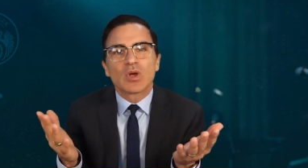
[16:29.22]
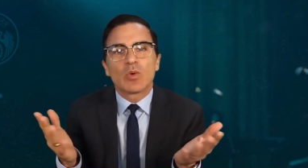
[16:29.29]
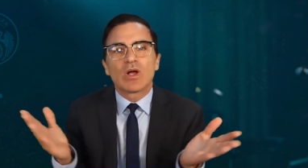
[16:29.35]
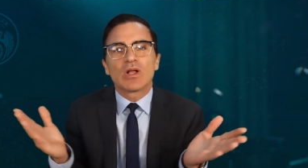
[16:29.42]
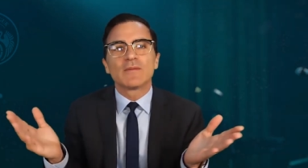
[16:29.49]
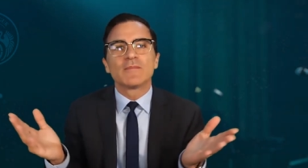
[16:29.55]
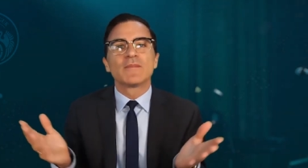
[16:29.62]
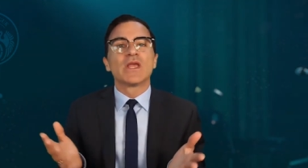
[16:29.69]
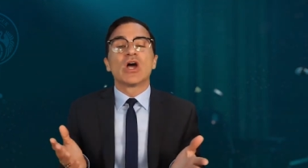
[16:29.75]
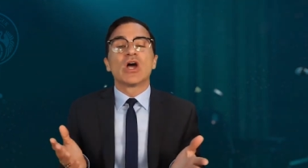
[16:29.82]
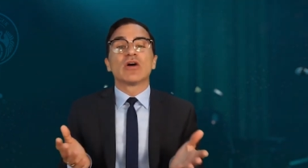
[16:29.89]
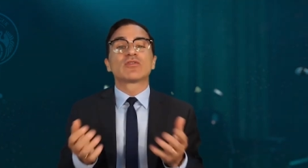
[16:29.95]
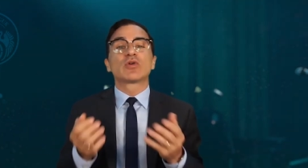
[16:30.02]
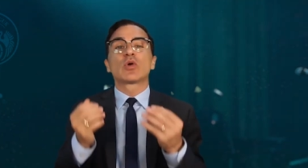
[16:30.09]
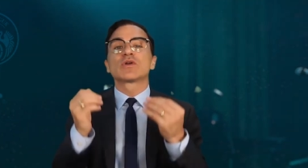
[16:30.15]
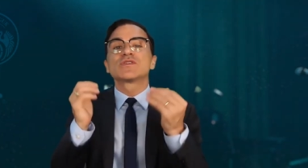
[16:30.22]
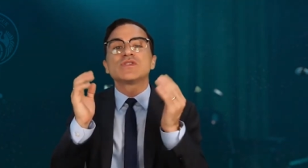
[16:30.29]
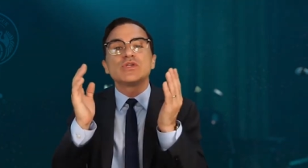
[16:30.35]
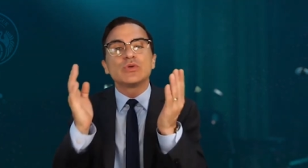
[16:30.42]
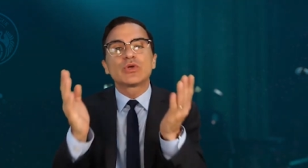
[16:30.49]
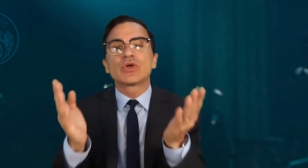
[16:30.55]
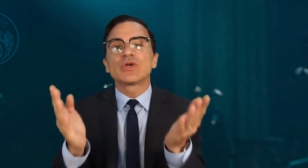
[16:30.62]
Well, of course,
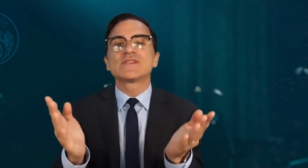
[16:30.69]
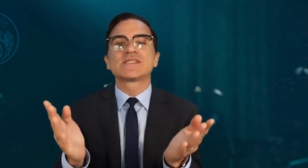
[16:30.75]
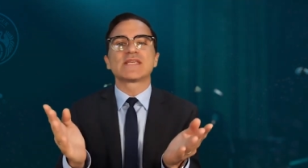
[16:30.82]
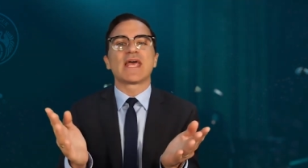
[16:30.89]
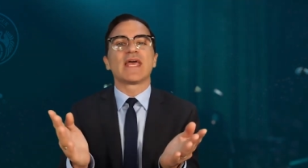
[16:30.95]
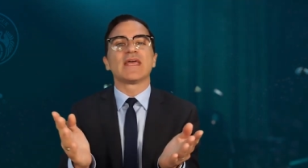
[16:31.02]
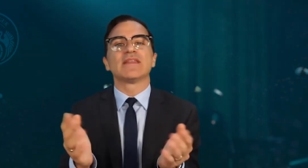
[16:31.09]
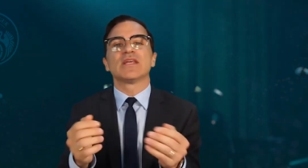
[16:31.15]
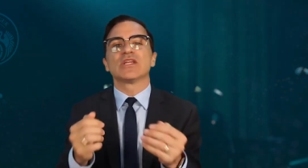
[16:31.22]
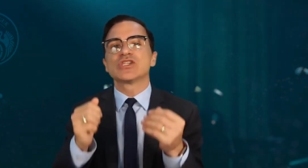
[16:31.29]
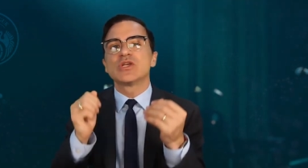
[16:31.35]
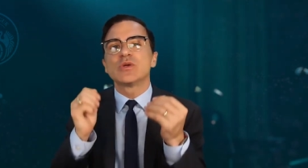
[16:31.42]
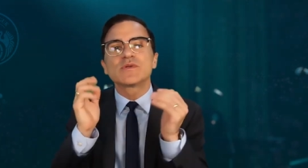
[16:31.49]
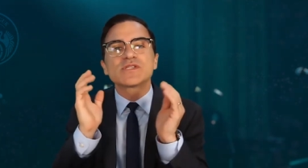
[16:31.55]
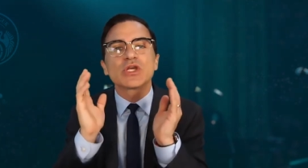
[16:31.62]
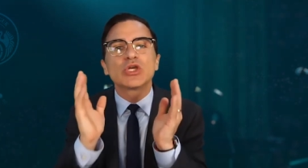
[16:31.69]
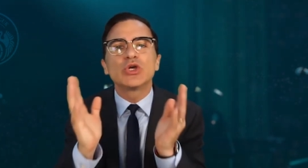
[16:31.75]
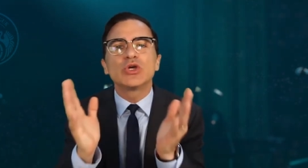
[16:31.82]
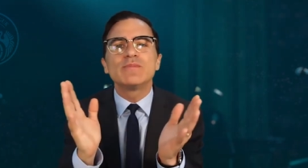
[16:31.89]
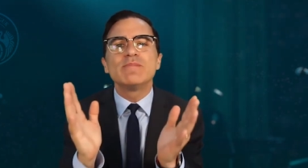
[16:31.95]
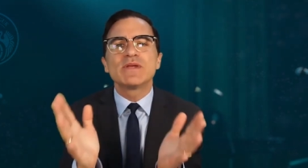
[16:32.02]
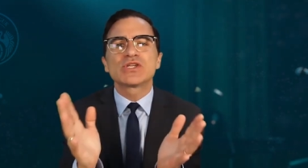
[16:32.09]
you could say that she was a
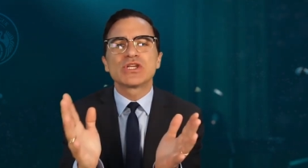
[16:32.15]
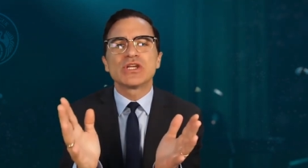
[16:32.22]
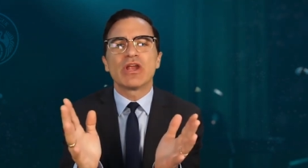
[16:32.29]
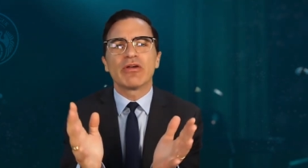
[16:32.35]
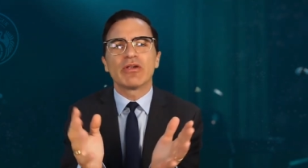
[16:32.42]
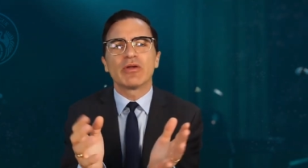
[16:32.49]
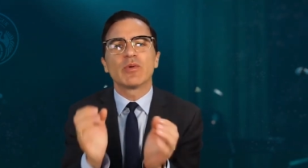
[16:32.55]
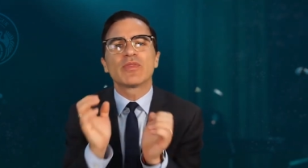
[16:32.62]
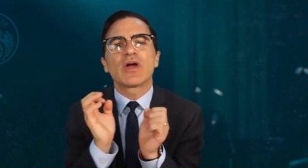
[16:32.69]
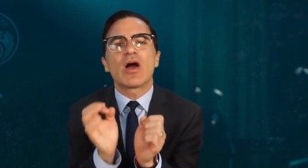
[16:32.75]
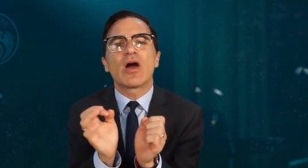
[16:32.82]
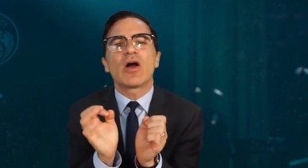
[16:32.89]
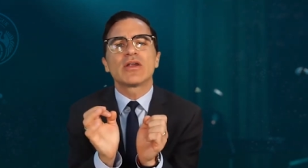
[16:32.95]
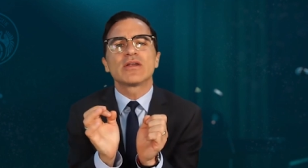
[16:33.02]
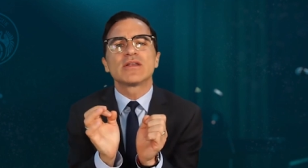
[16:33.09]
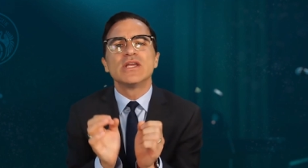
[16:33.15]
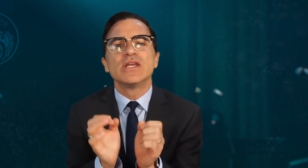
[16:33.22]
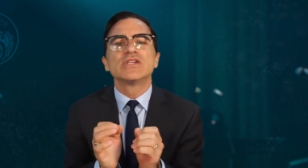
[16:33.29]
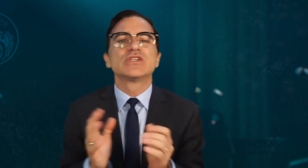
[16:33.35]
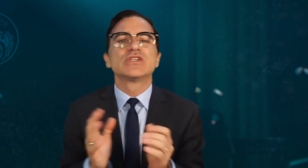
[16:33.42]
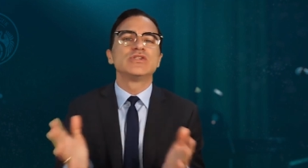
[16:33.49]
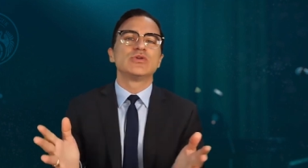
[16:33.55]
good missionary with a heart
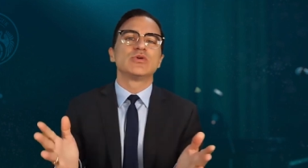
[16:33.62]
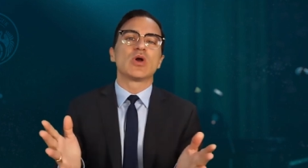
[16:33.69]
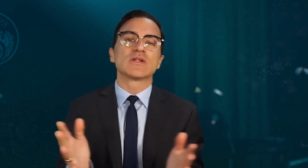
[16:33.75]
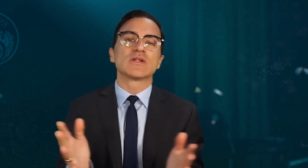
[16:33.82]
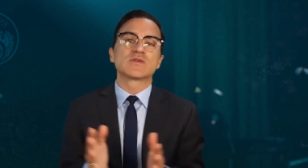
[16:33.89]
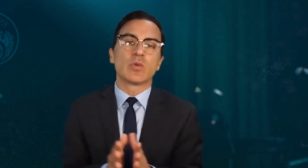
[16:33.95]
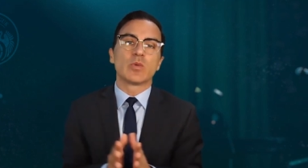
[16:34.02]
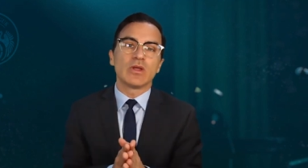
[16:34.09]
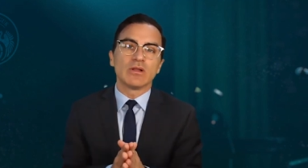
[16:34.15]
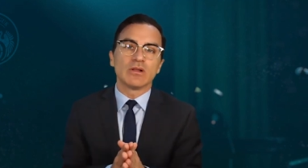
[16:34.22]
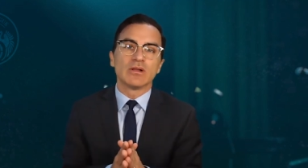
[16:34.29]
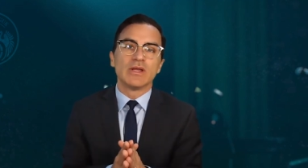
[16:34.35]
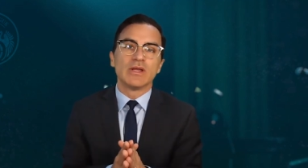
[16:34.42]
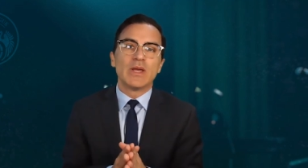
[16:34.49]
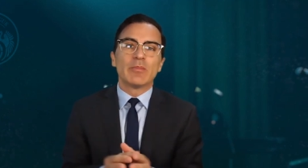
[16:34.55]
to do God's will.